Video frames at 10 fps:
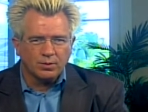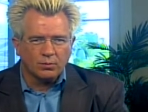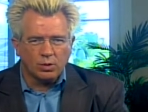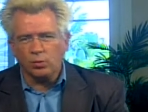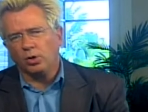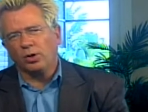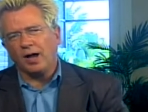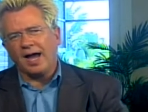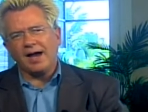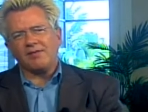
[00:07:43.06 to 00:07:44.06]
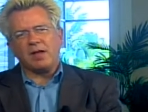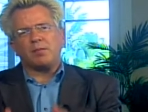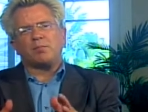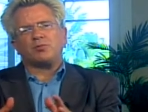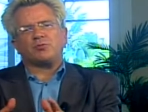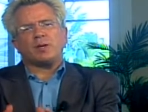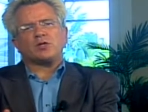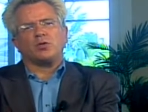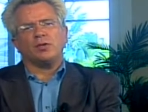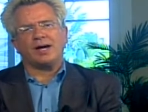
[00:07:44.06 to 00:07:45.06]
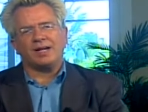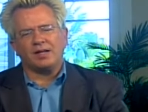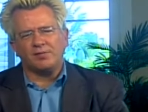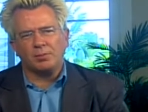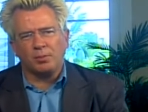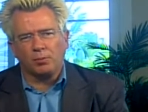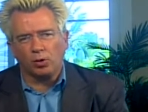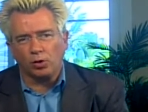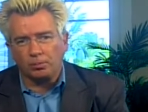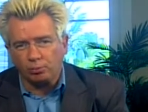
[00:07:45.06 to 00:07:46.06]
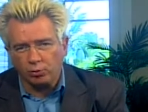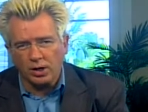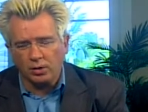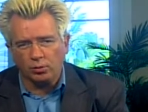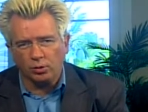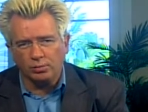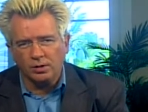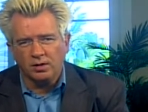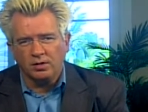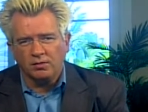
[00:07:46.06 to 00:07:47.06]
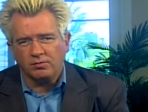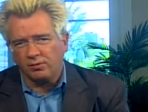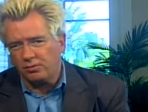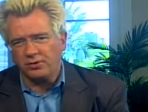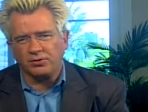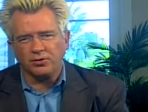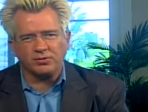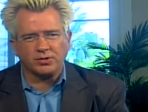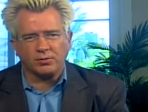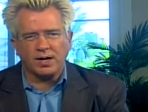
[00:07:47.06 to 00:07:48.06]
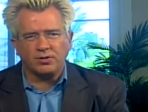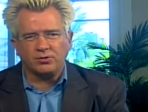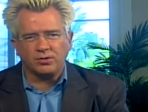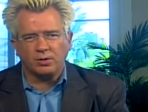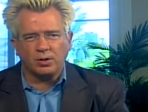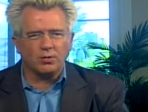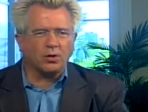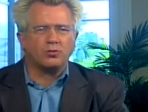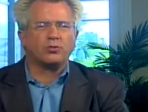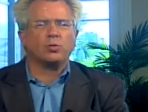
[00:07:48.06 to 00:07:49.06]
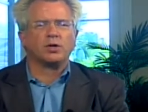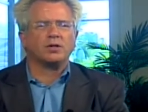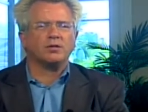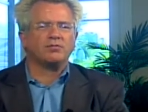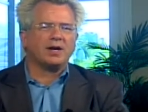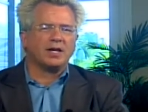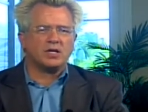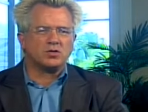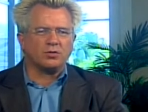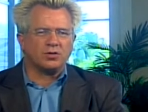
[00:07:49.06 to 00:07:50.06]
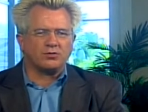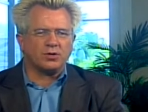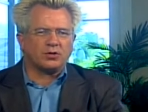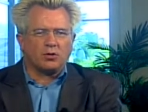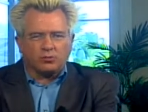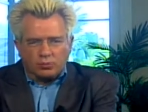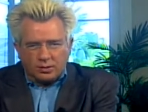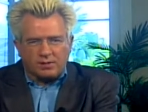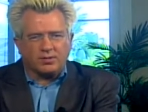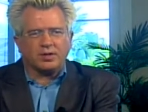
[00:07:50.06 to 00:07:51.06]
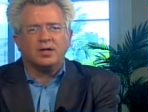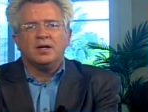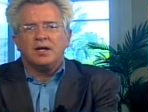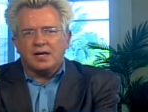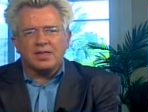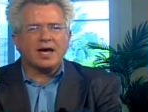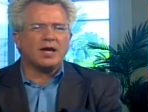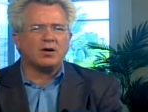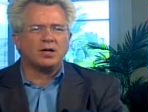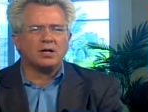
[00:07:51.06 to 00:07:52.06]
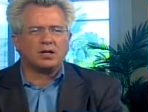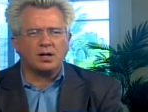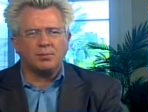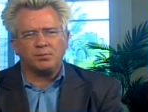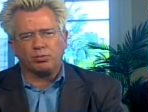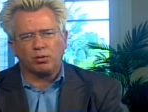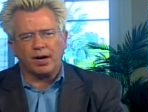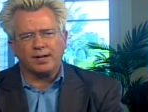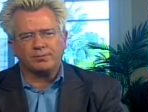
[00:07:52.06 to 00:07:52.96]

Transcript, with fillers: We will have a special 9 11 memorial prayer room for visitors to Ground Zero and those who work in the financial district, those who live in, in that area to come and pray.